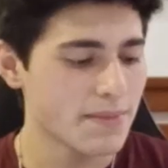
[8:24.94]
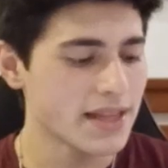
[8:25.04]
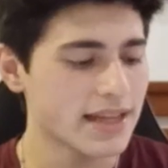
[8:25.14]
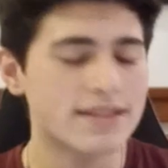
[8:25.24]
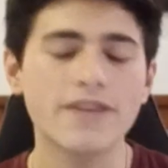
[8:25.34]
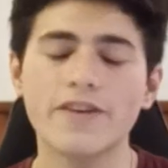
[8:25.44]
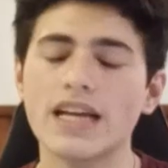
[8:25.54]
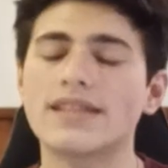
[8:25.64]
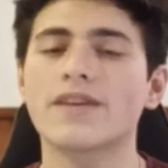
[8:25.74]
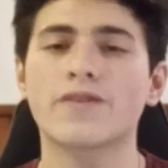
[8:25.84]
I mean, it's
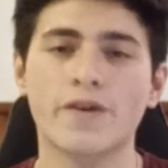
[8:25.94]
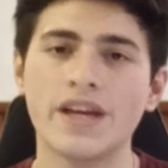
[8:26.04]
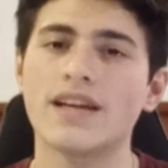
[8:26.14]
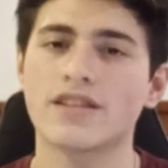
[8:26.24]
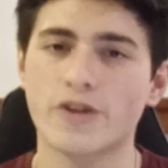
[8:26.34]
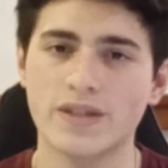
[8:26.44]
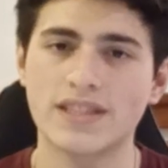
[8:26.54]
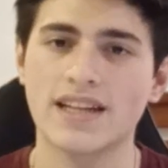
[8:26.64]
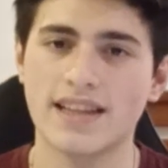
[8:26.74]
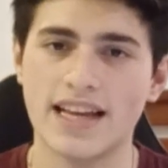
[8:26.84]
a very
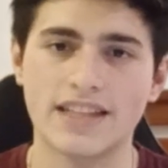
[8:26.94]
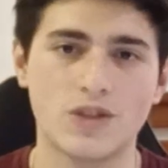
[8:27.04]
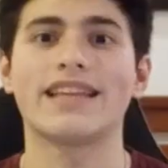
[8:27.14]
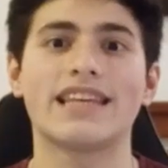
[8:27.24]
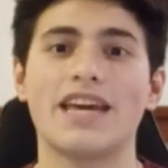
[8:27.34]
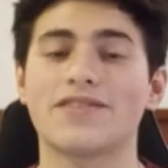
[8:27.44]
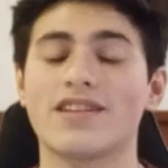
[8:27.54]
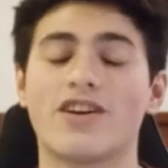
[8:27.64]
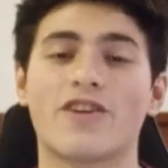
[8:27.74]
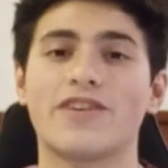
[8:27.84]
interesting class. It
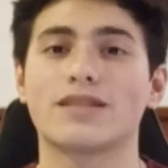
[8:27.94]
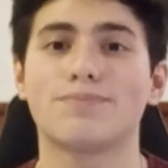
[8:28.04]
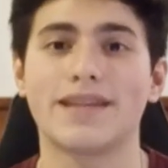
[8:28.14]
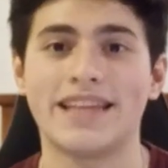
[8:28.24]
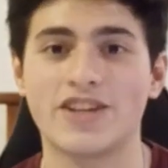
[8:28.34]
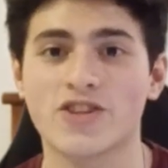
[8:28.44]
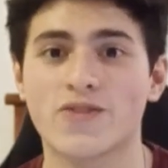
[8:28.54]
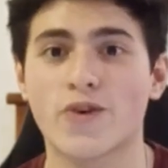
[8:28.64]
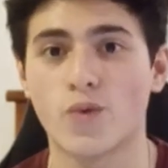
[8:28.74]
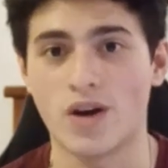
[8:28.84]
gives a lot of
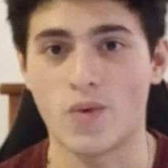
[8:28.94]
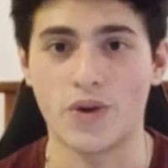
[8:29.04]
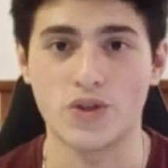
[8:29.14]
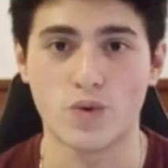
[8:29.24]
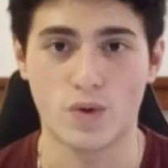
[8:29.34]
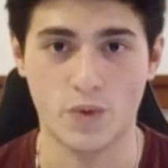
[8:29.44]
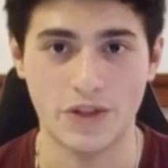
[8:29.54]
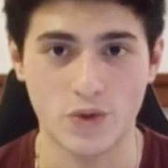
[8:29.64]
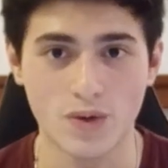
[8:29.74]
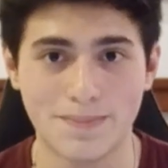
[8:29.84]
explanations for what we
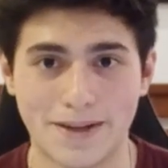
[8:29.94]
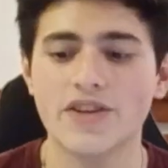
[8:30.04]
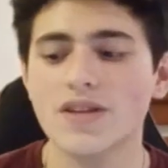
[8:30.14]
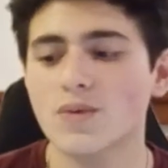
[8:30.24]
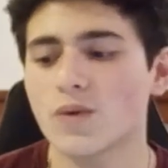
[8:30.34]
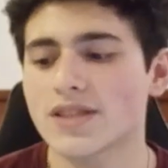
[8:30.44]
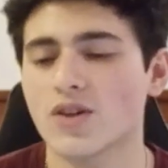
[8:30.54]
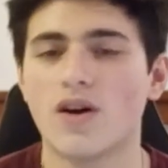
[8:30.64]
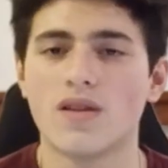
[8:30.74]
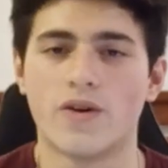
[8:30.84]
do. I just
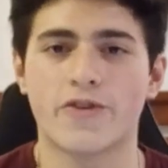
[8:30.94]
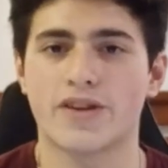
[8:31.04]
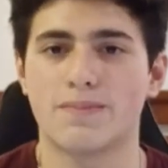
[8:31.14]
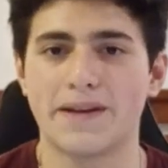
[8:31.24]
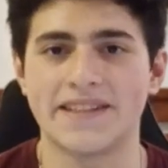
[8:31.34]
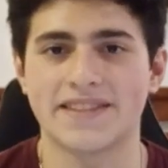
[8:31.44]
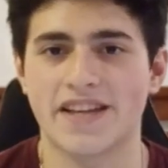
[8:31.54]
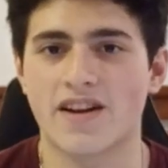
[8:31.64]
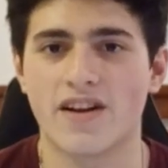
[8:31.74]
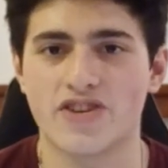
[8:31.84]
was all over the place in
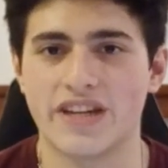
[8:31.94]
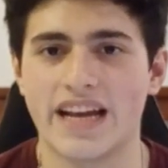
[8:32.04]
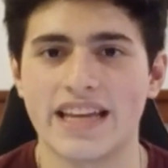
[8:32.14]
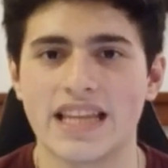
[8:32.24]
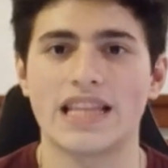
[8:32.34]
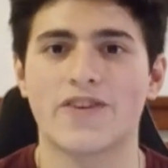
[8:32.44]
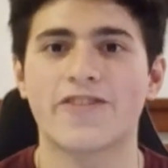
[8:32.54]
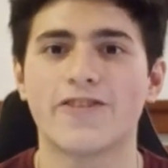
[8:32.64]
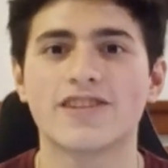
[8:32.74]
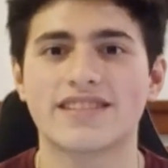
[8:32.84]
psychology. I
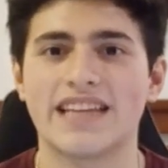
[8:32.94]
never felt